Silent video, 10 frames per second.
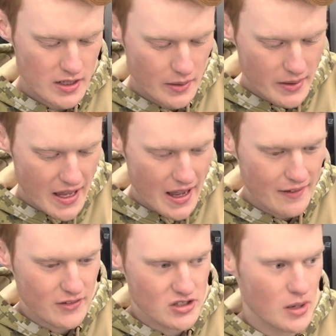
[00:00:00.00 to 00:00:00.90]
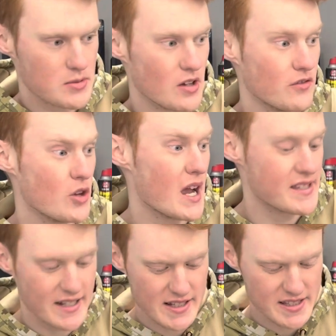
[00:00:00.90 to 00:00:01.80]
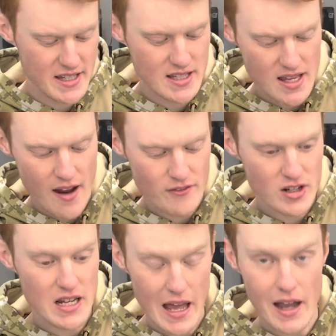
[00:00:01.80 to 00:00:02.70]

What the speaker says: that we have in terms of, you guys are going to see this every day